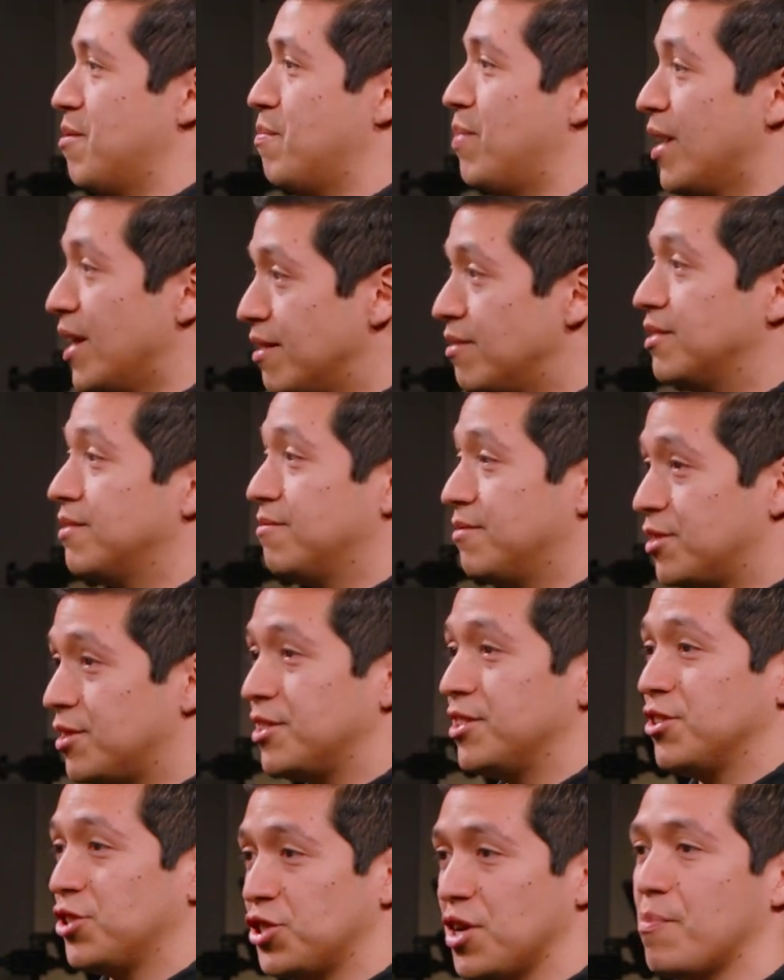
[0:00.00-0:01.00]
but
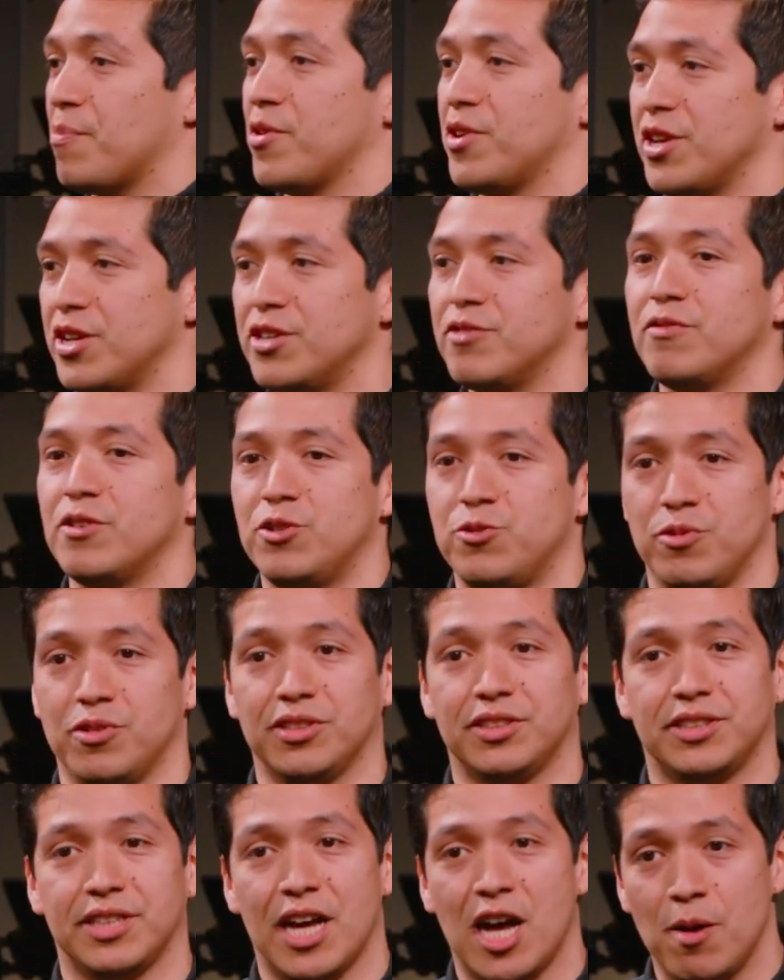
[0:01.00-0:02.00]
to shepherd
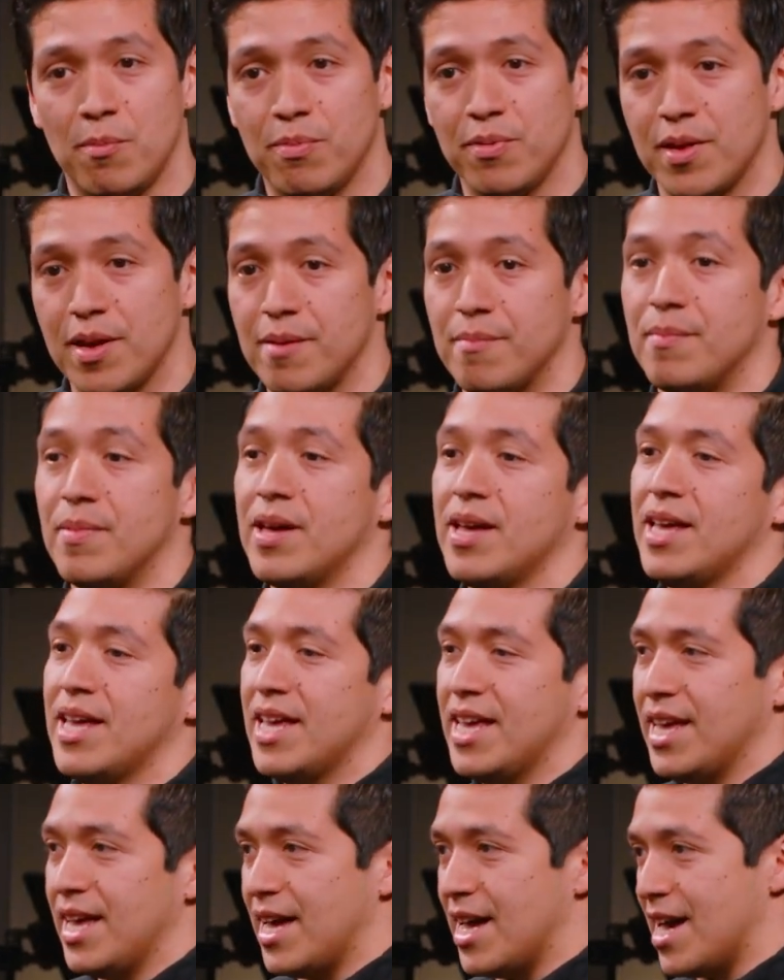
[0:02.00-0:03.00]
individuals, to help them
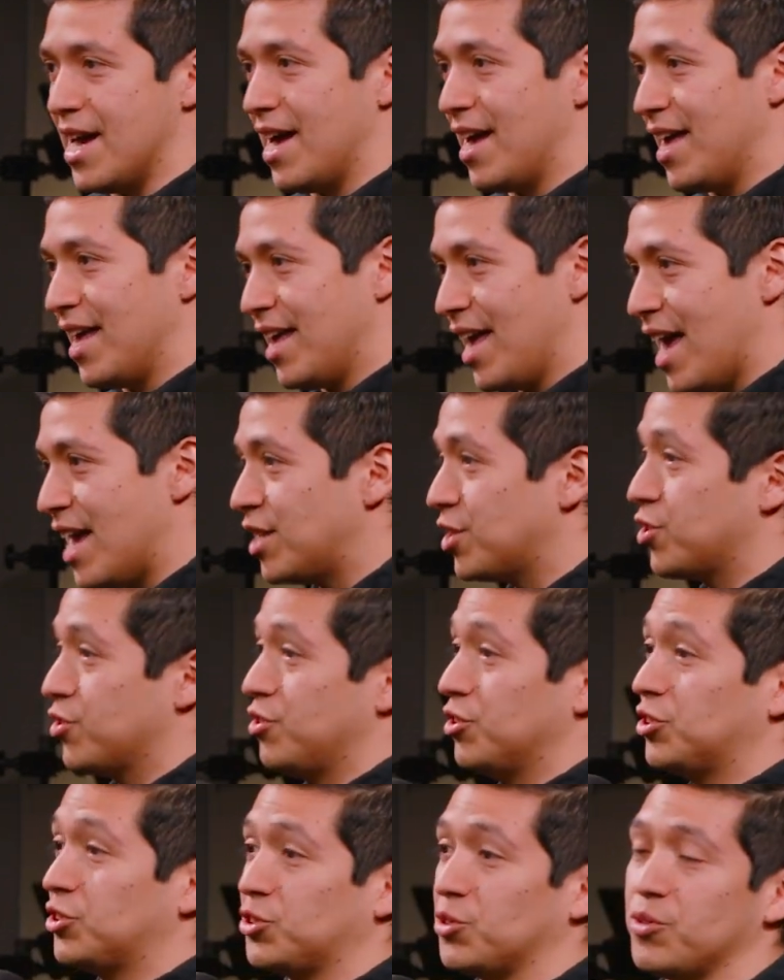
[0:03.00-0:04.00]
enter
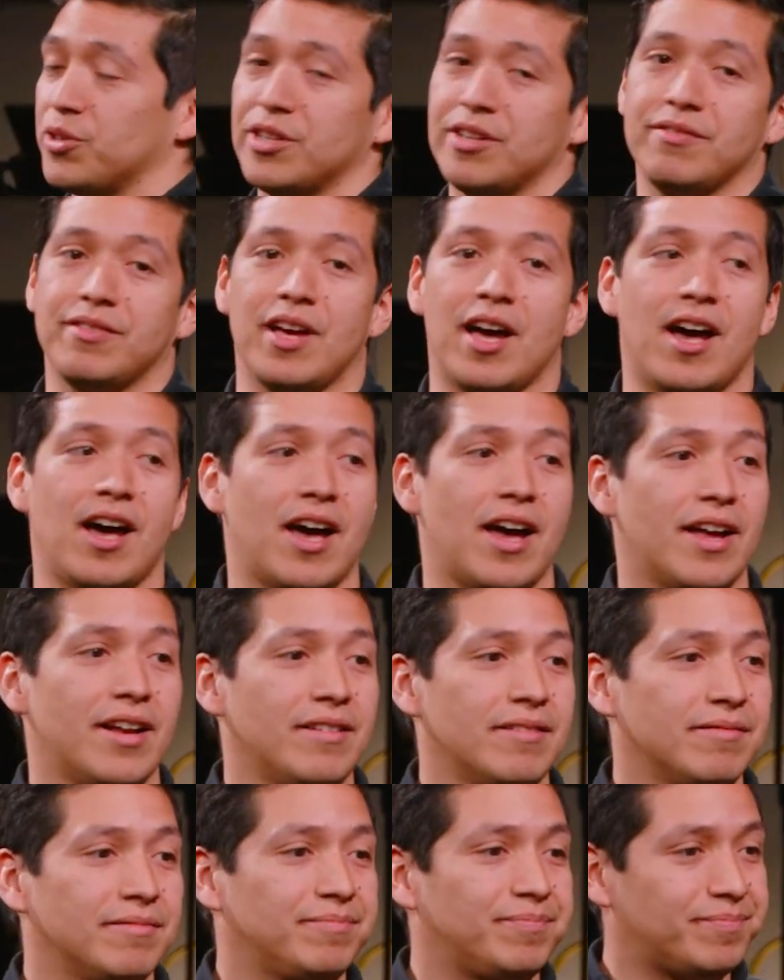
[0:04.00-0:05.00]
the story of God,
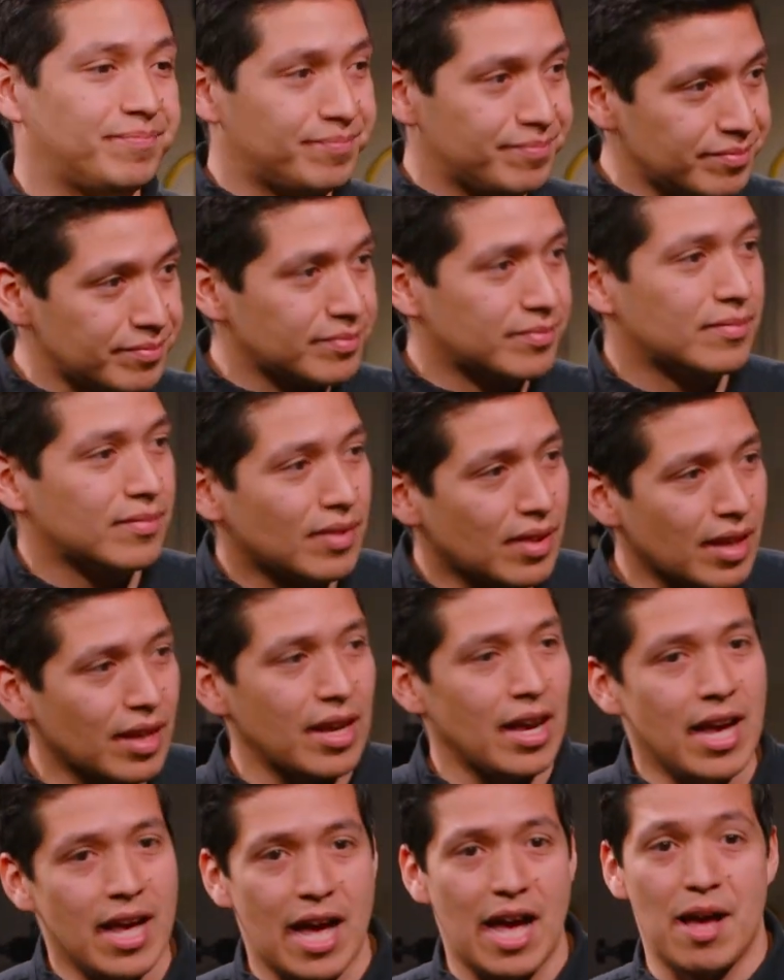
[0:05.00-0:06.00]

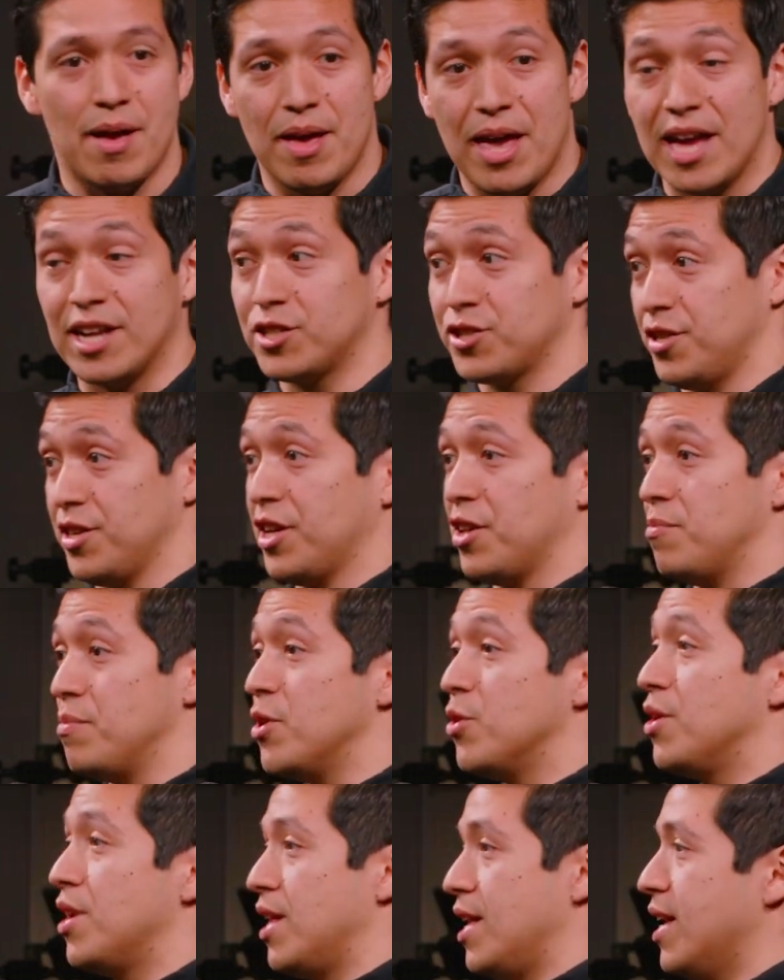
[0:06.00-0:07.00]
enter the
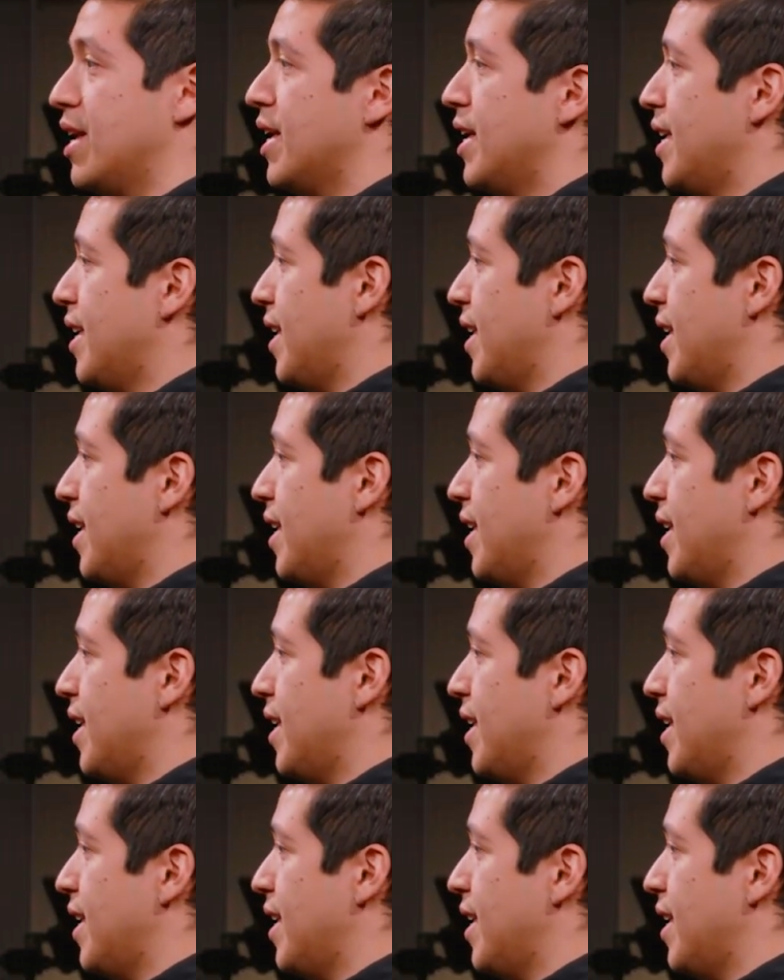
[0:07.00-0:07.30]
community